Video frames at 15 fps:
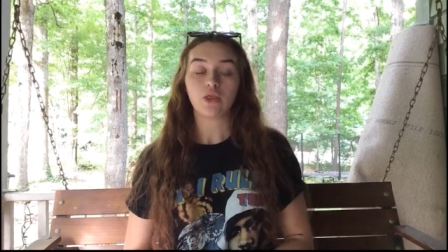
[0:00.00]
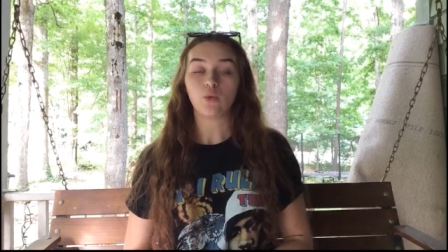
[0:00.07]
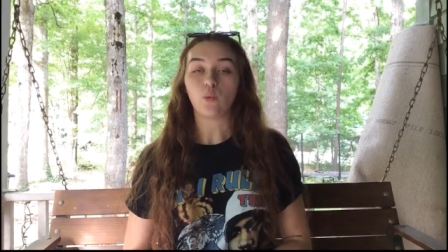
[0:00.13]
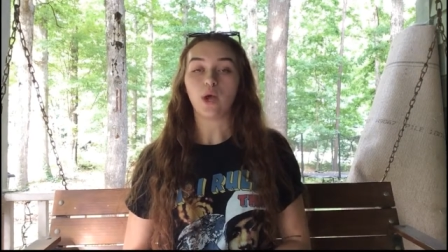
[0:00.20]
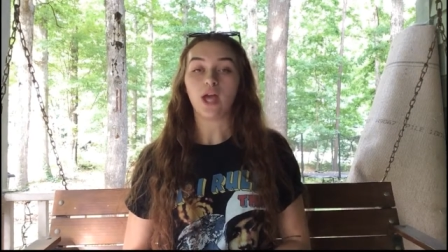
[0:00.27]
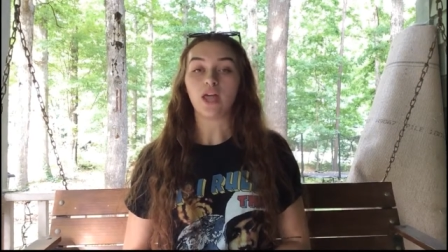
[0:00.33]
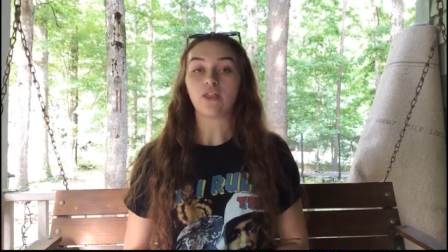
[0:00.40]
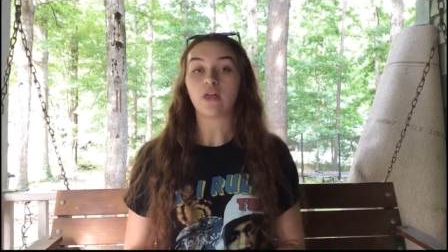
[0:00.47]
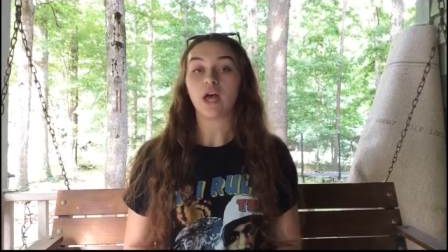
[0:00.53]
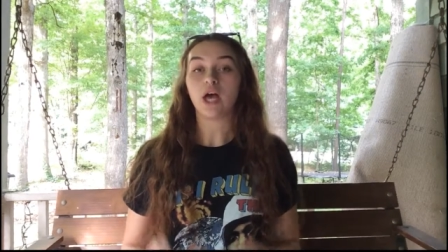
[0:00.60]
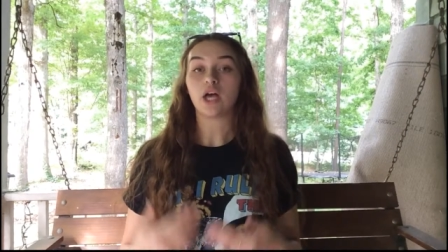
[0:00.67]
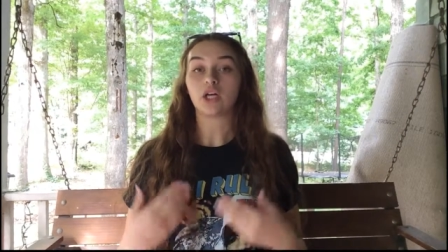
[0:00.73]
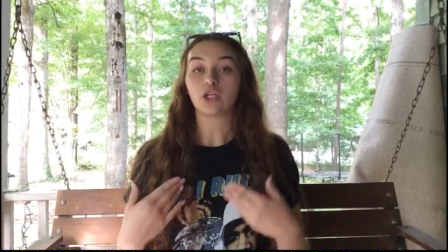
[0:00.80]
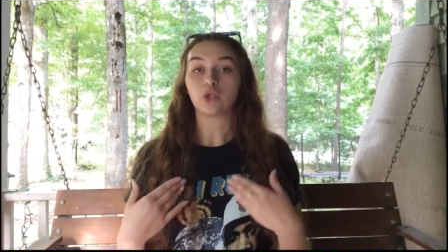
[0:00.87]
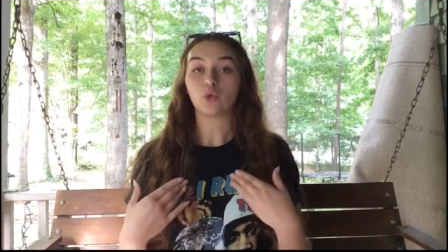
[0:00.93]
the way
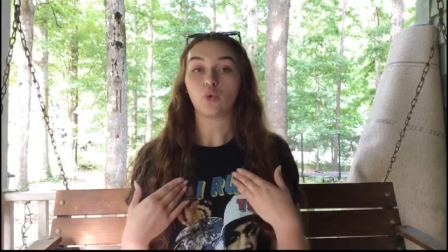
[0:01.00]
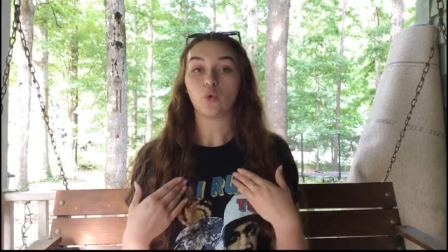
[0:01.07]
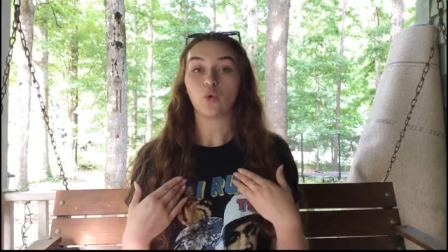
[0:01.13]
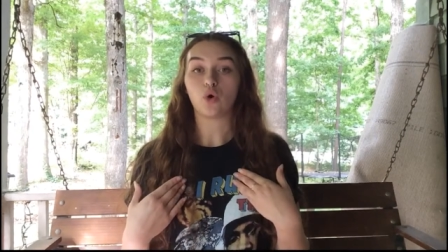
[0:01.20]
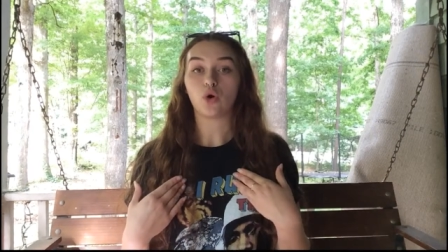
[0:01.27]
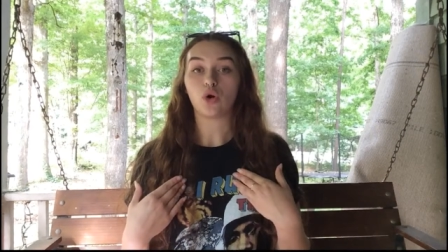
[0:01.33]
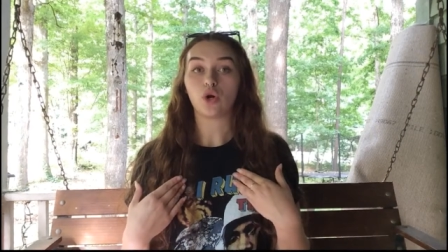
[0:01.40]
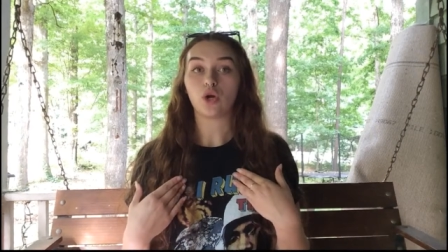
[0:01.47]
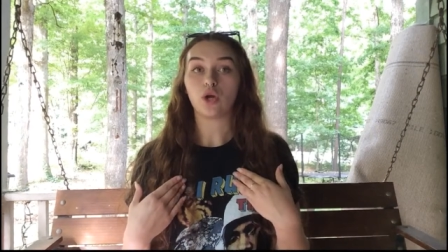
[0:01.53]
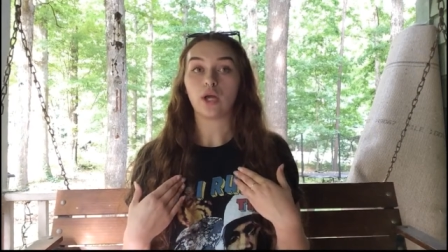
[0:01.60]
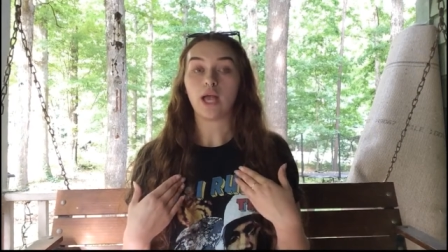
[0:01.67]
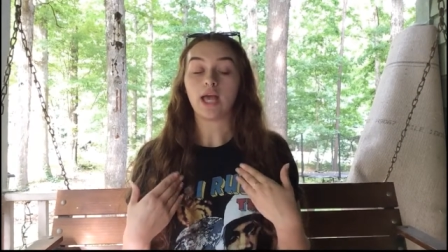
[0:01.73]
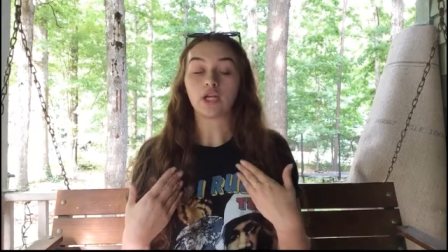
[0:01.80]
that your